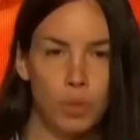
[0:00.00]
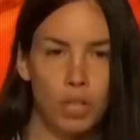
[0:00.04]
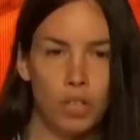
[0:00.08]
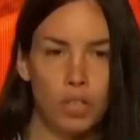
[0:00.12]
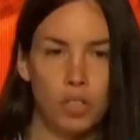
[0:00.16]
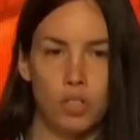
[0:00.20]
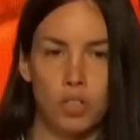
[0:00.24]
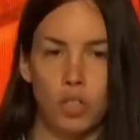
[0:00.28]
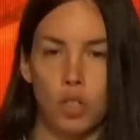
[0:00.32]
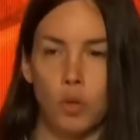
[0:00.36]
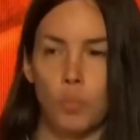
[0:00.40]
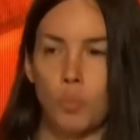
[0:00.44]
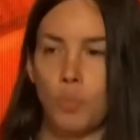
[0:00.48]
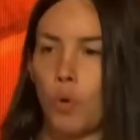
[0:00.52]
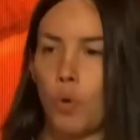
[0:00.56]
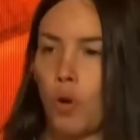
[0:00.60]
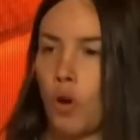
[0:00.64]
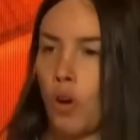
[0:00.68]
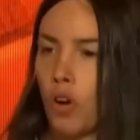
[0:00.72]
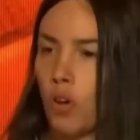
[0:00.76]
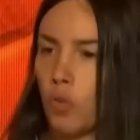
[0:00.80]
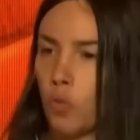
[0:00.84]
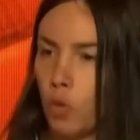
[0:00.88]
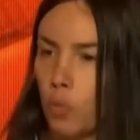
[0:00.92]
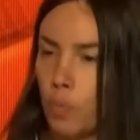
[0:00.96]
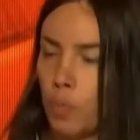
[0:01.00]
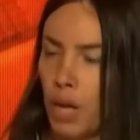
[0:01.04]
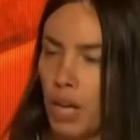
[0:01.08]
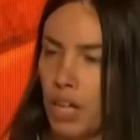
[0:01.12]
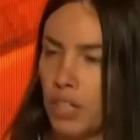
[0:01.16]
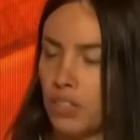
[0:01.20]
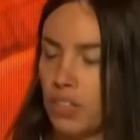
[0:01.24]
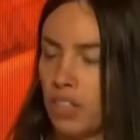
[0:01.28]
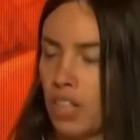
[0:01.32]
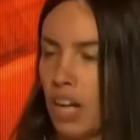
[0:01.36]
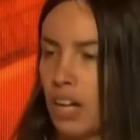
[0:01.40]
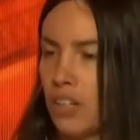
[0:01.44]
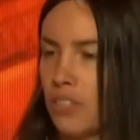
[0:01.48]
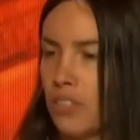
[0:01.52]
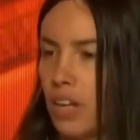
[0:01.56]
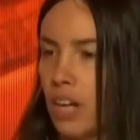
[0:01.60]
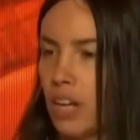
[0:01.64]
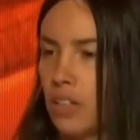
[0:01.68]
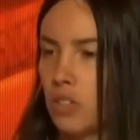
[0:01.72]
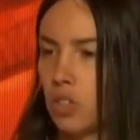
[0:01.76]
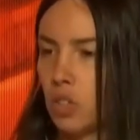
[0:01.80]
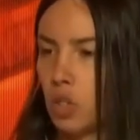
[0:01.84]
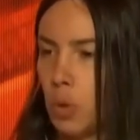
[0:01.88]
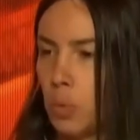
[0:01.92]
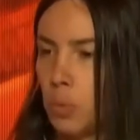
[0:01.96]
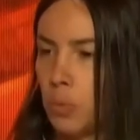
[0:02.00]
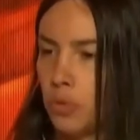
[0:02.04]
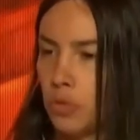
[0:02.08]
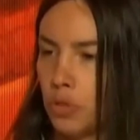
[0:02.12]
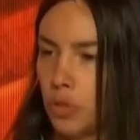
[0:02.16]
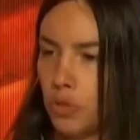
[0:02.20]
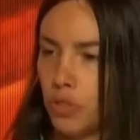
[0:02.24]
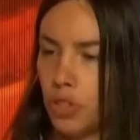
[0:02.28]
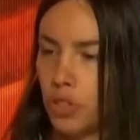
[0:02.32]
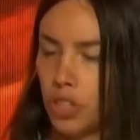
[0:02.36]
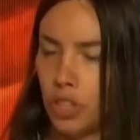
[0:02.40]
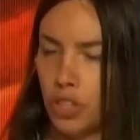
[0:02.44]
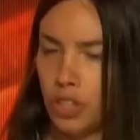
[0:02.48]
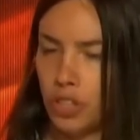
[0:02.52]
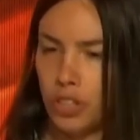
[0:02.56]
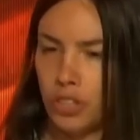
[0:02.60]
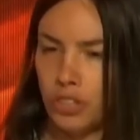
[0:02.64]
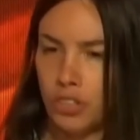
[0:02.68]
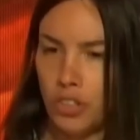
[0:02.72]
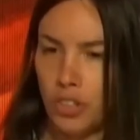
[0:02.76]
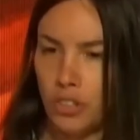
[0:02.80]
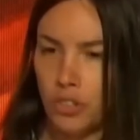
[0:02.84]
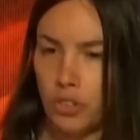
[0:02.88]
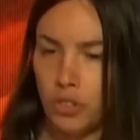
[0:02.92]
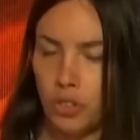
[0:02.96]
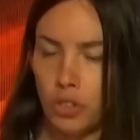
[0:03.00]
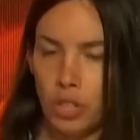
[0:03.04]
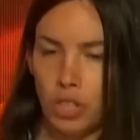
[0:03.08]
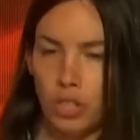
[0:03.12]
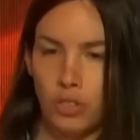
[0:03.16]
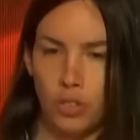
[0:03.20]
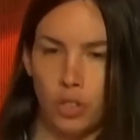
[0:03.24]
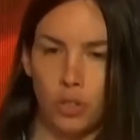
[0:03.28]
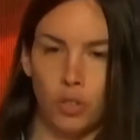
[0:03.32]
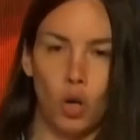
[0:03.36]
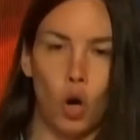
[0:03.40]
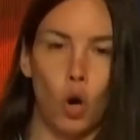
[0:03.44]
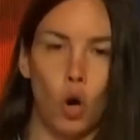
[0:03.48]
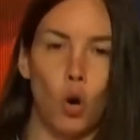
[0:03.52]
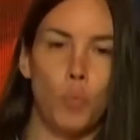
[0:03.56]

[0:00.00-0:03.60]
because part of what makes the United States global reserve currency is our